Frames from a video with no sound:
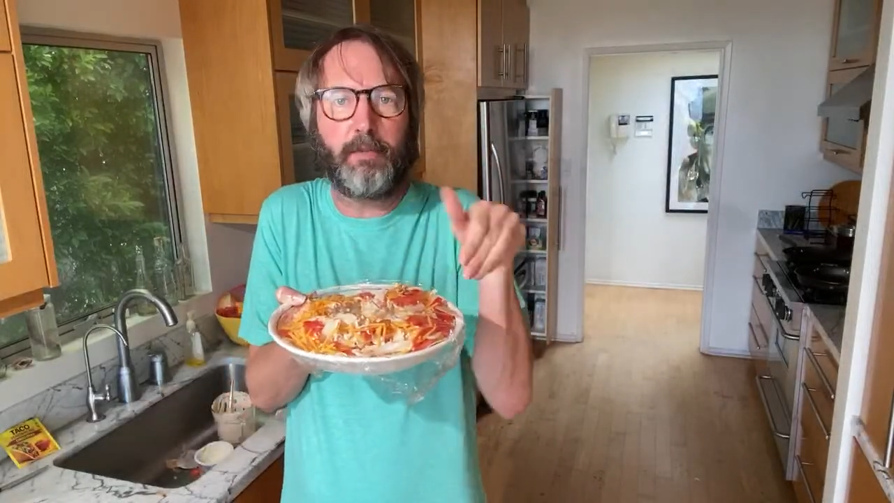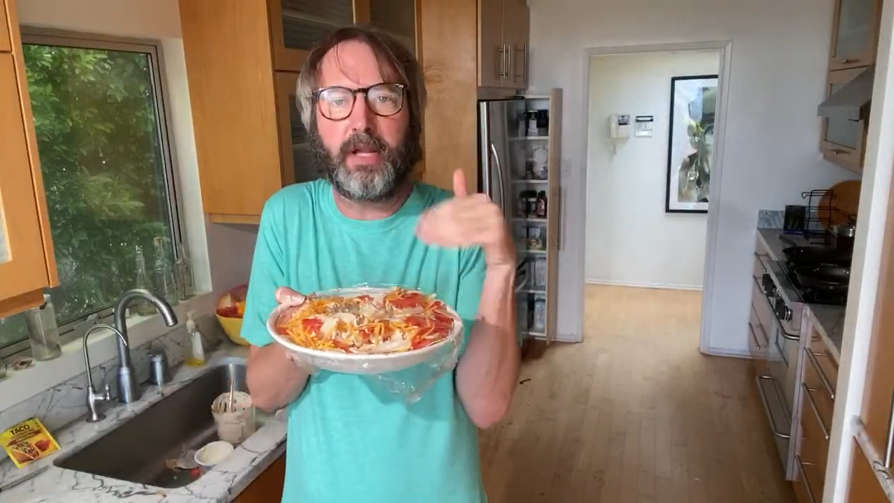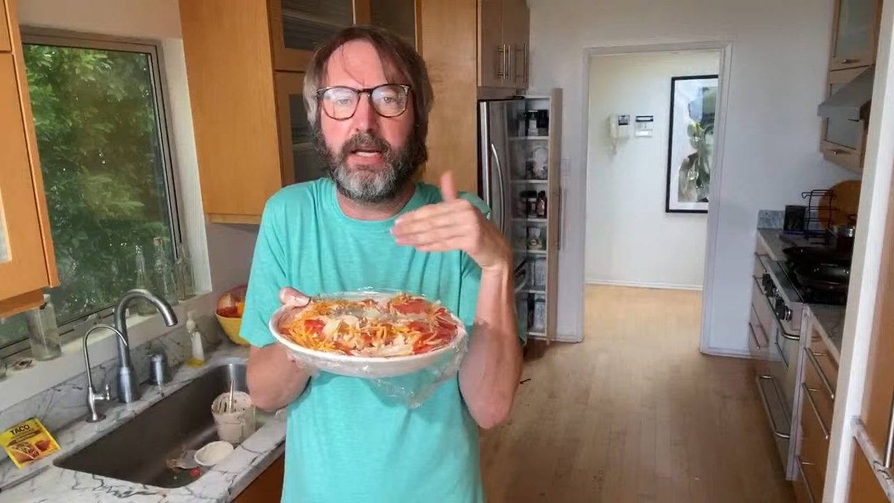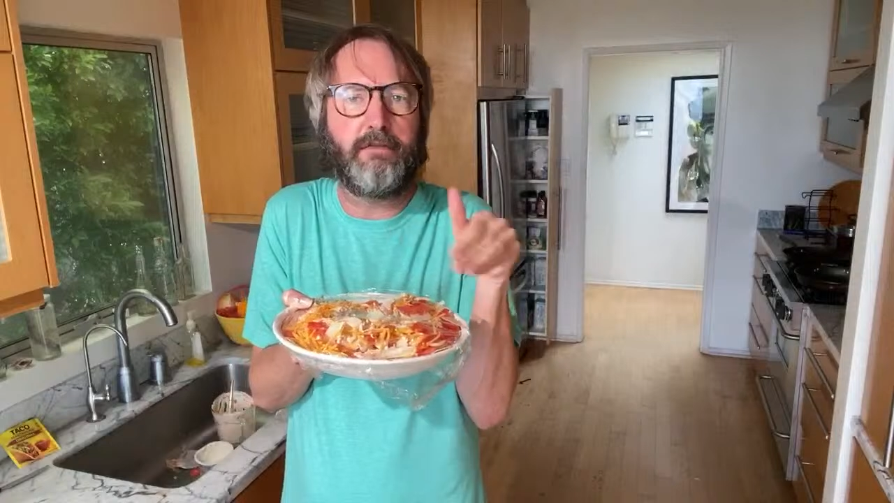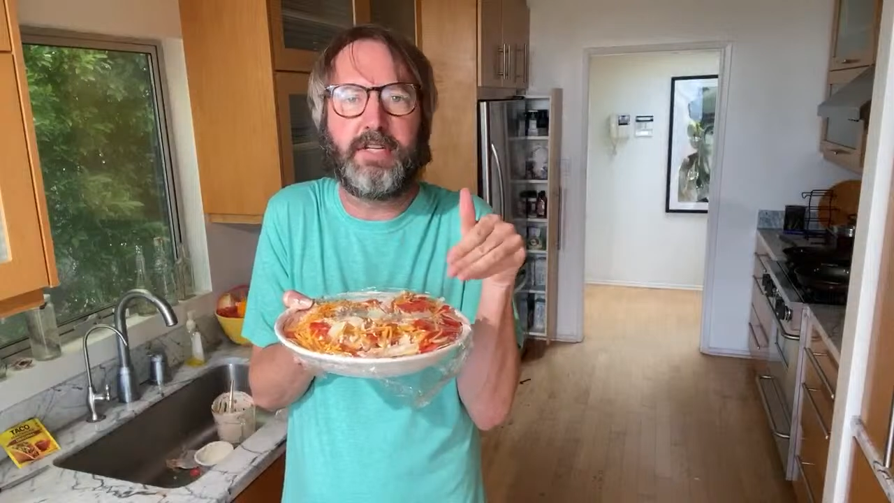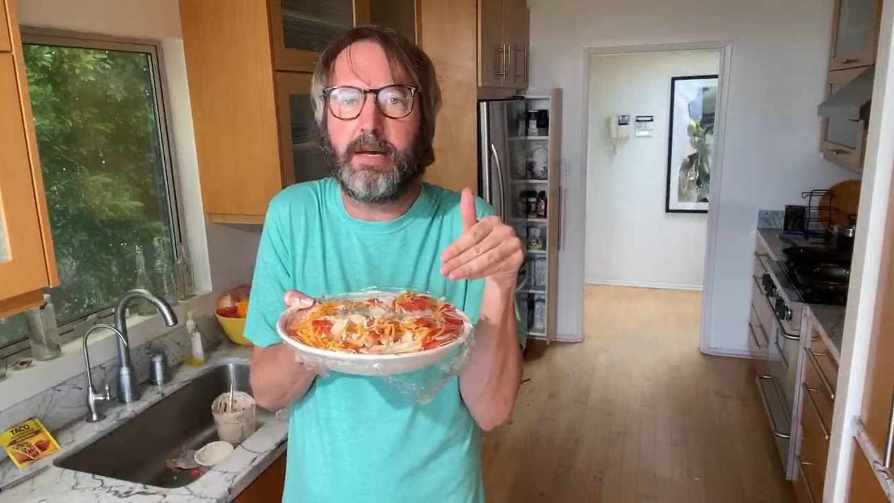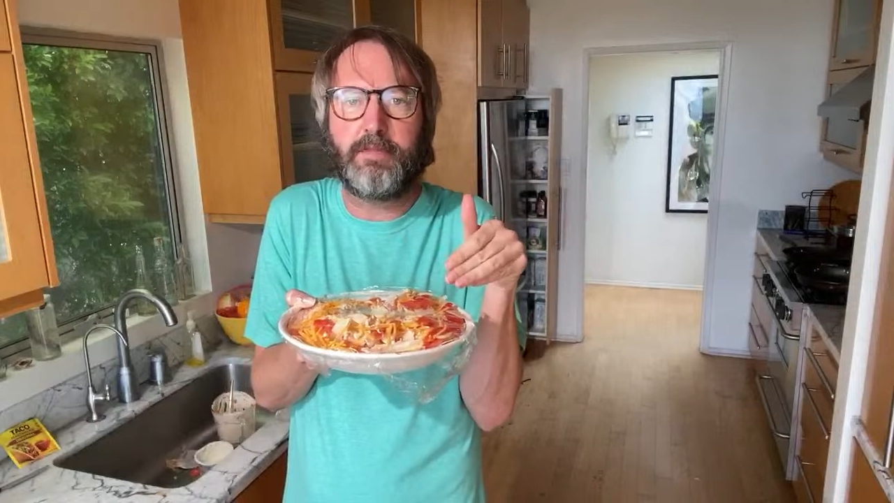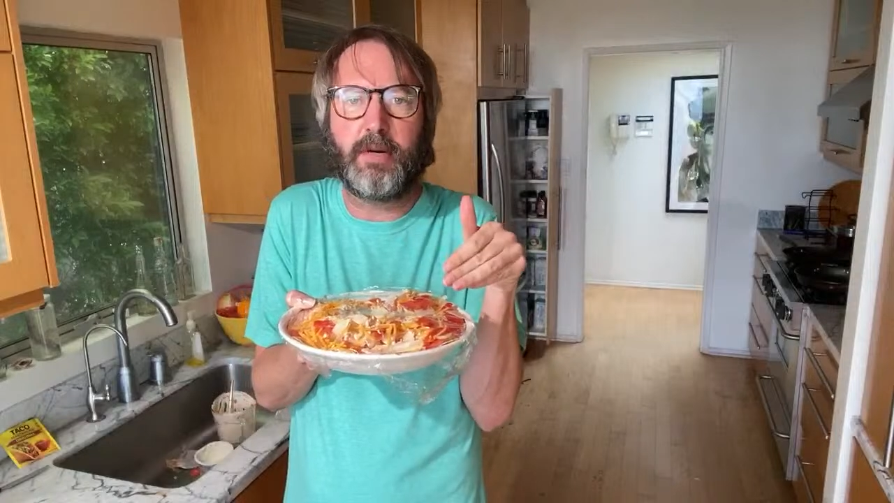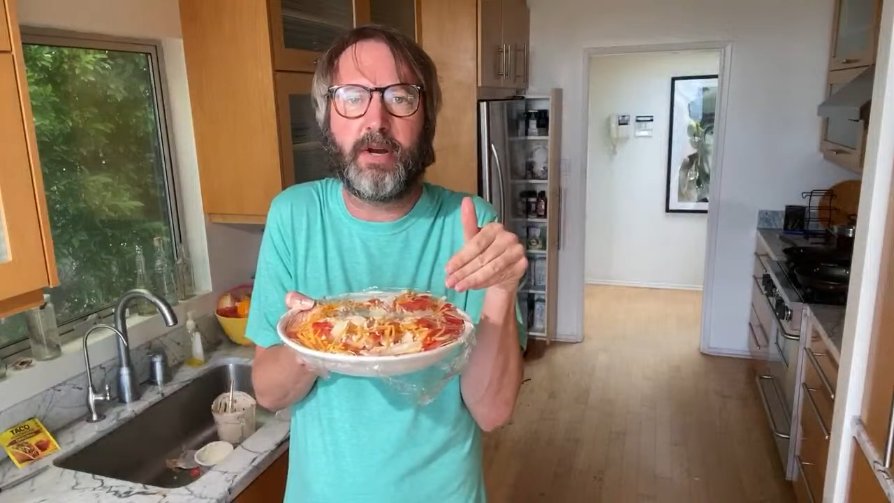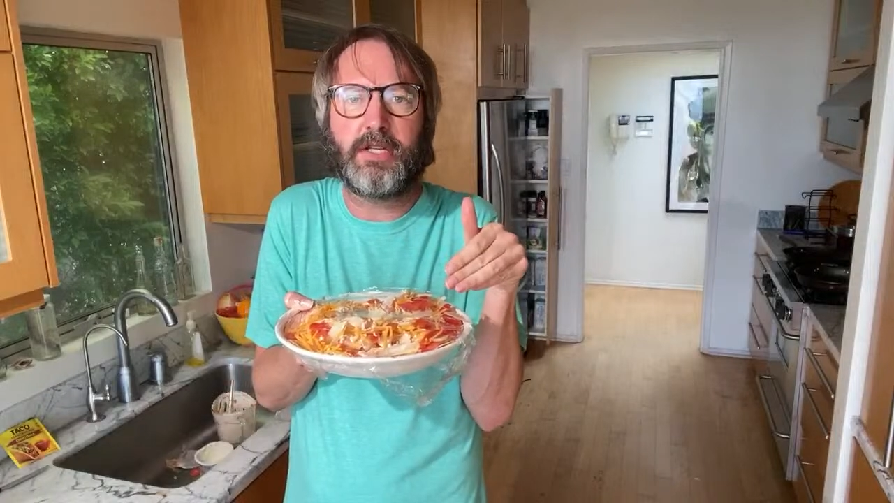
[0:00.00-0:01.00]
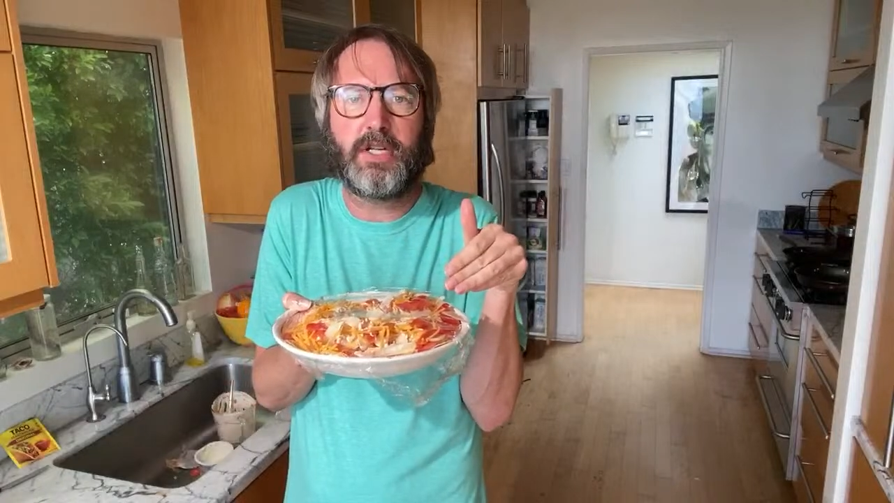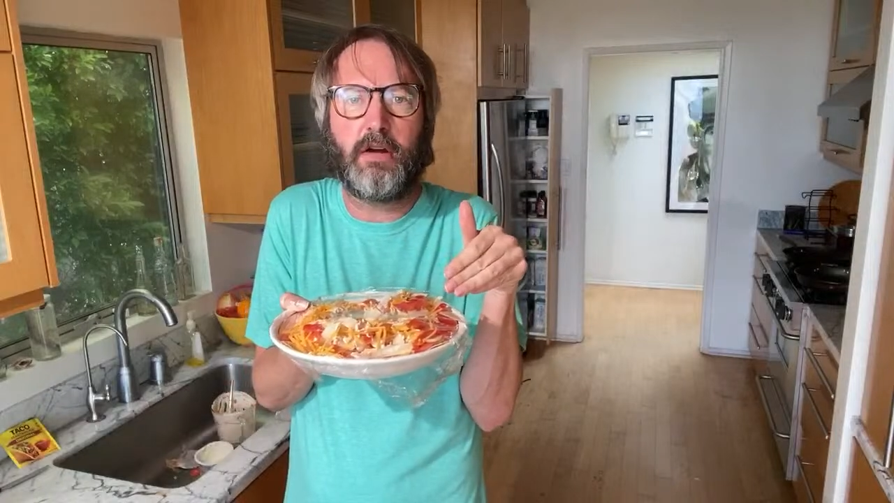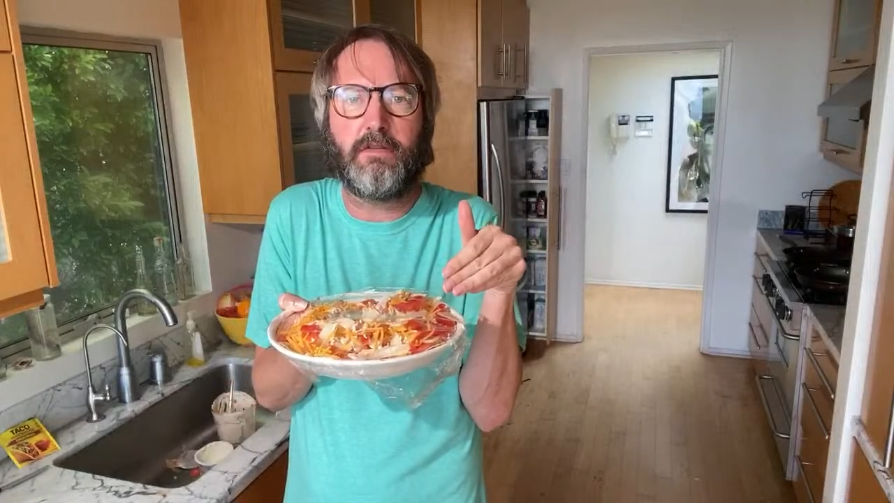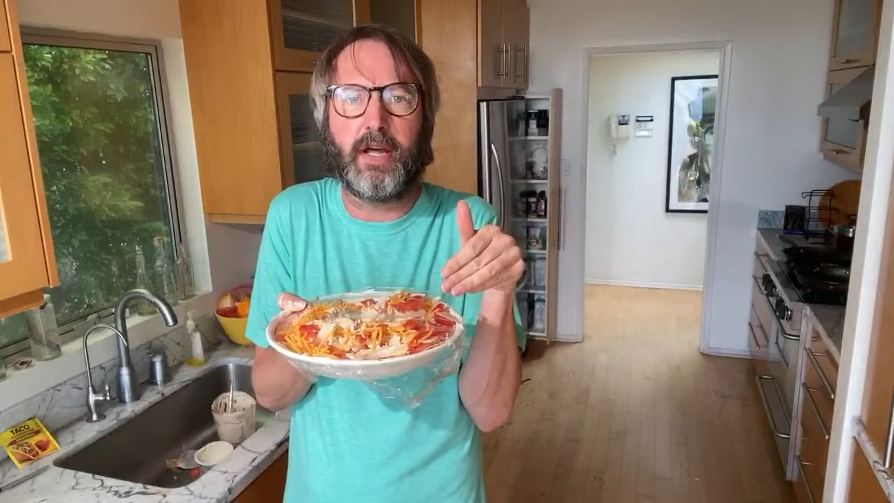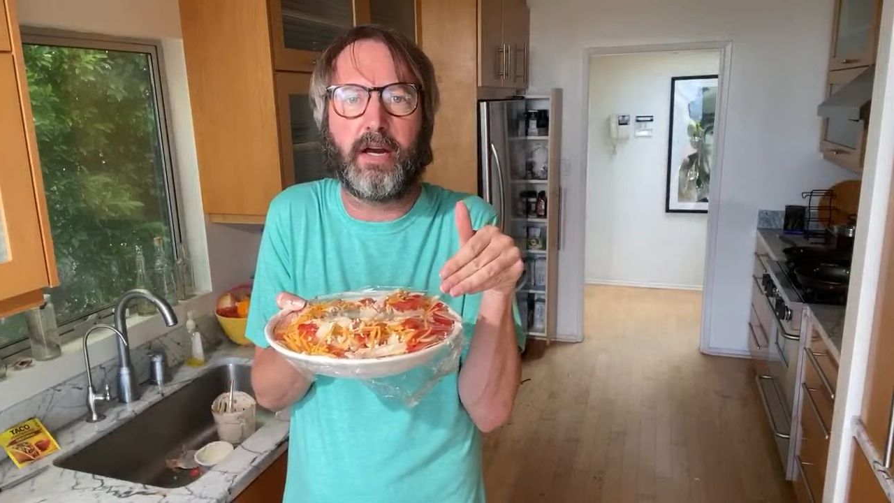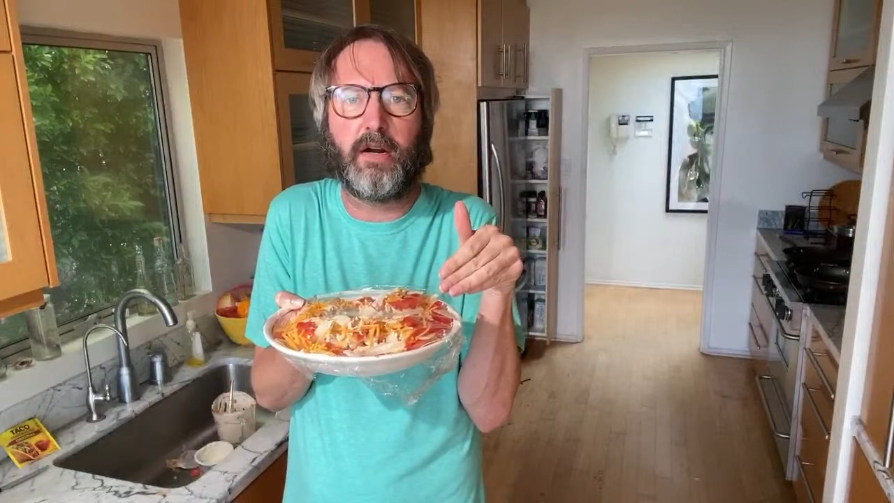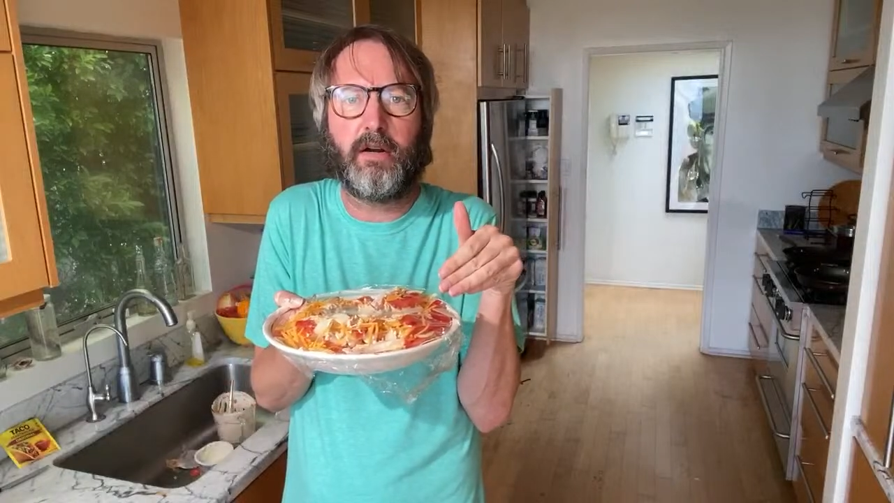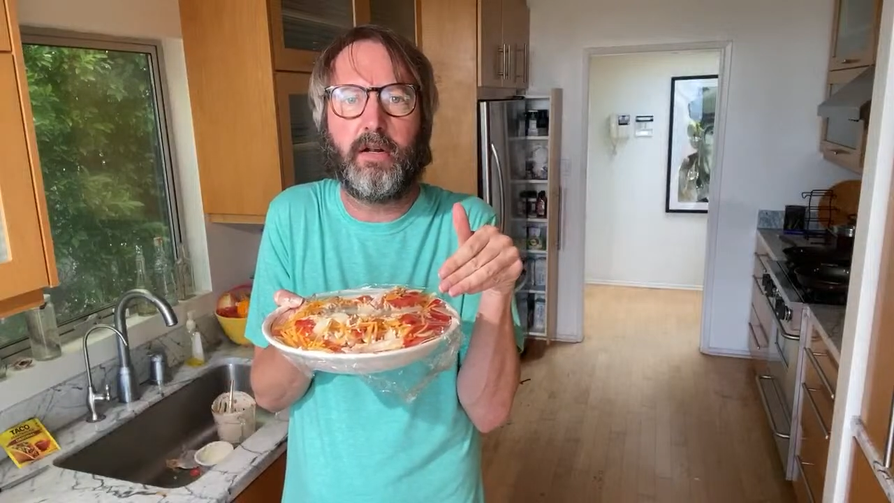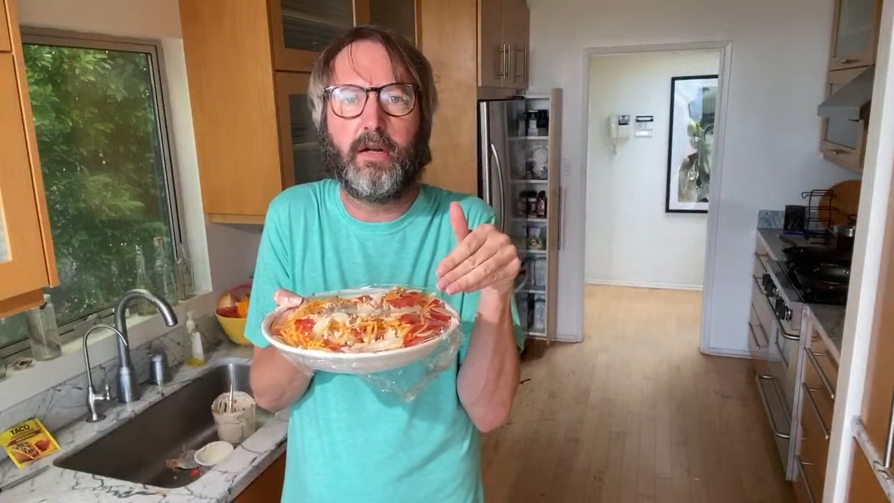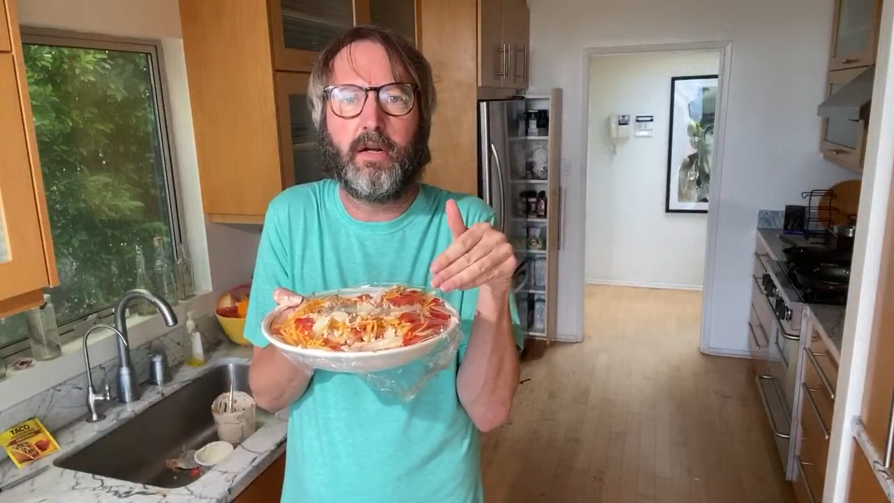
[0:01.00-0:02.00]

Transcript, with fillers: plate of dip to myself later